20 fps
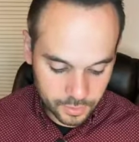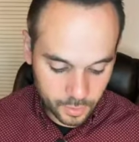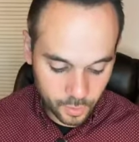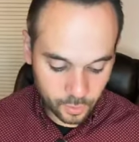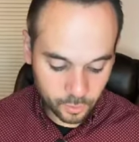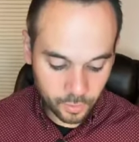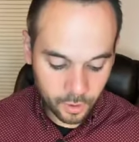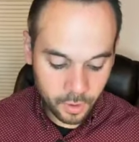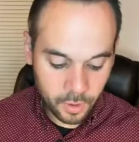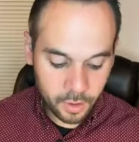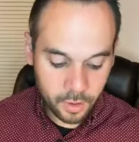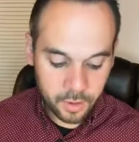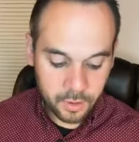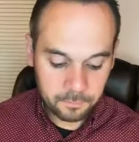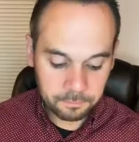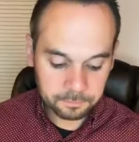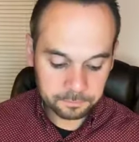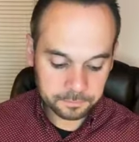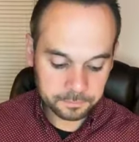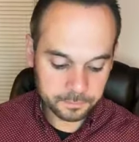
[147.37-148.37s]
So
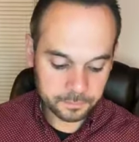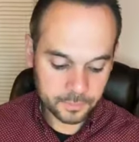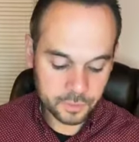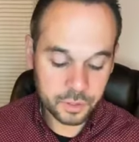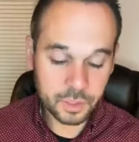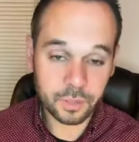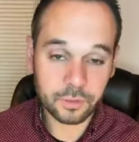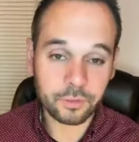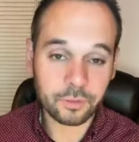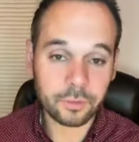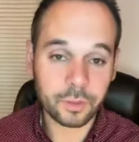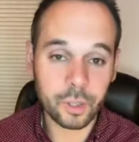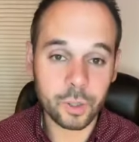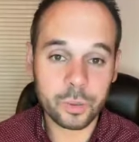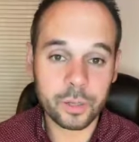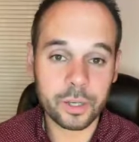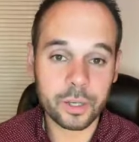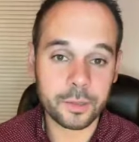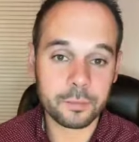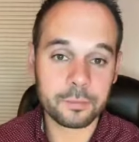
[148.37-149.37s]
she
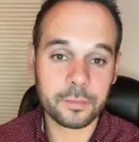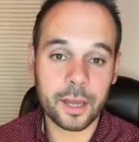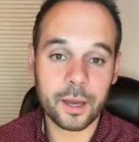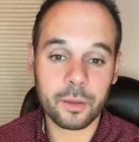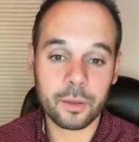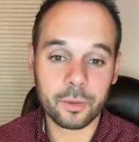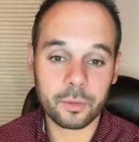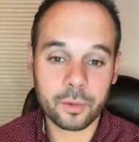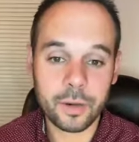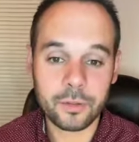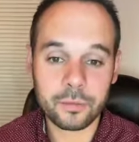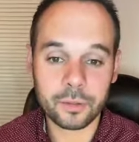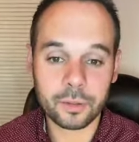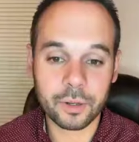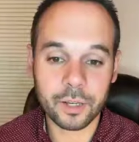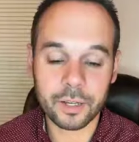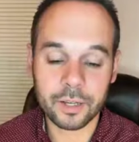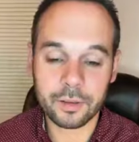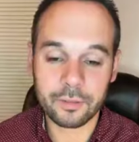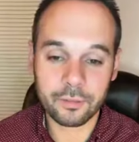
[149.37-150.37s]
floated him down the
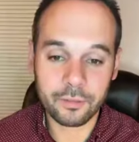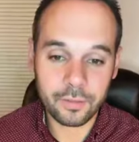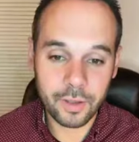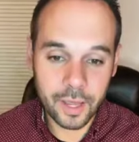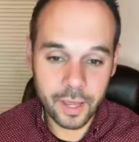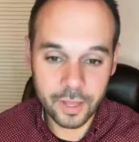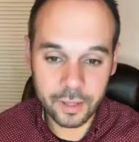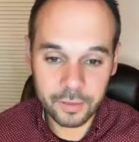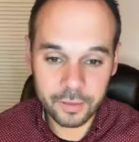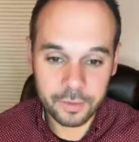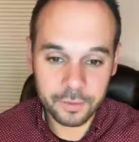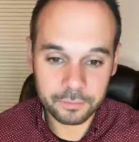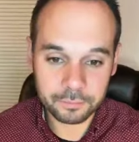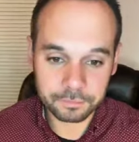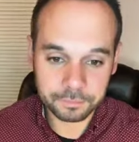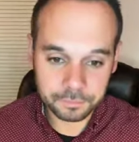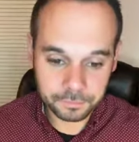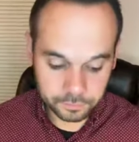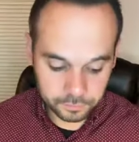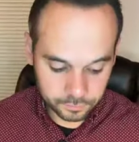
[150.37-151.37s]
river, and in faith,
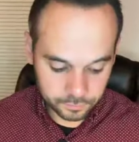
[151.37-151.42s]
